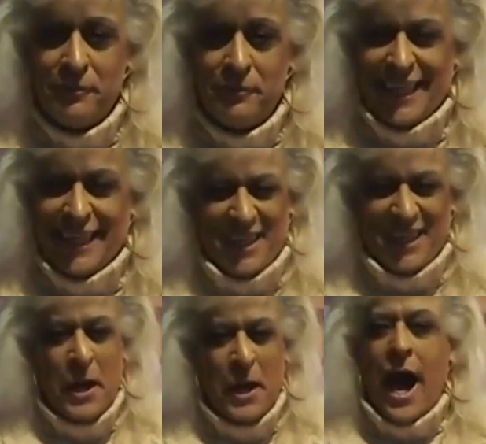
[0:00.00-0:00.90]
so
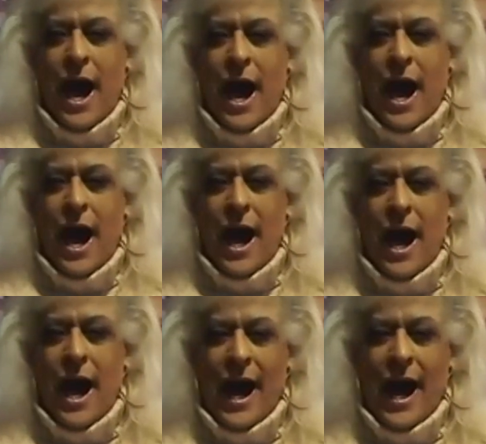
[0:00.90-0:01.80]

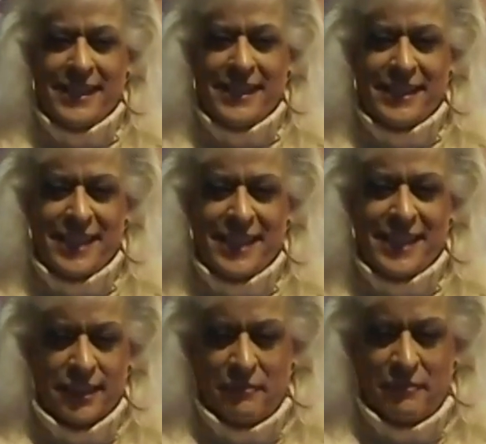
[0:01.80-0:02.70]
I tend to love
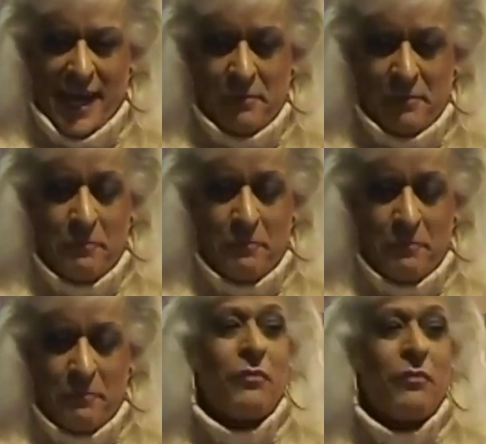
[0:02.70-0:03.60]
that.
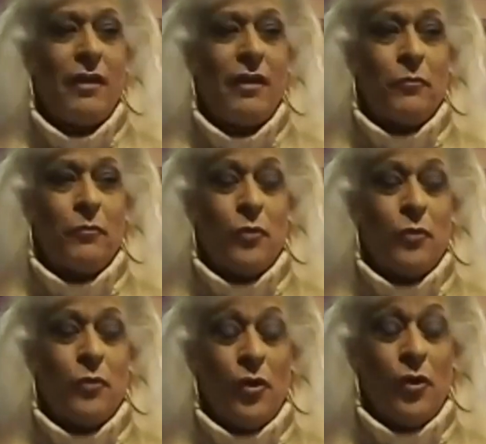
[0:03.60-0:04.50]

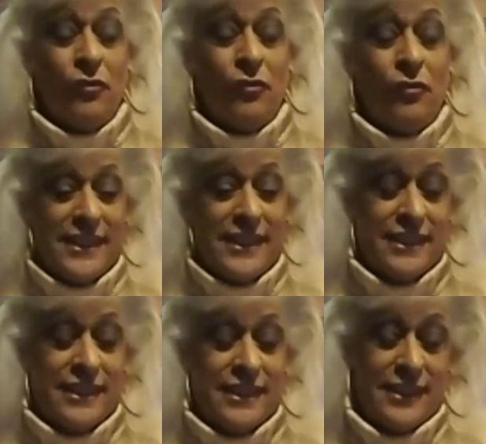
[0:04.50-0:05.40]
Movies, the
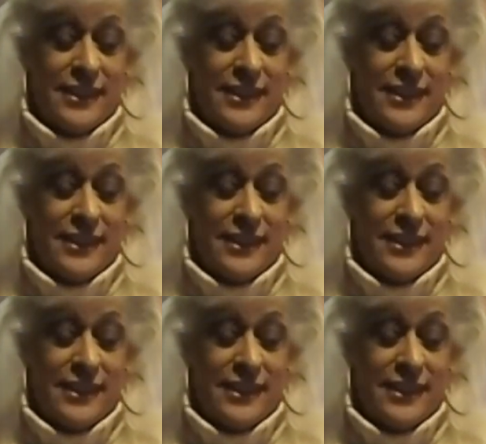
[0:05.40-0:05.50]
motion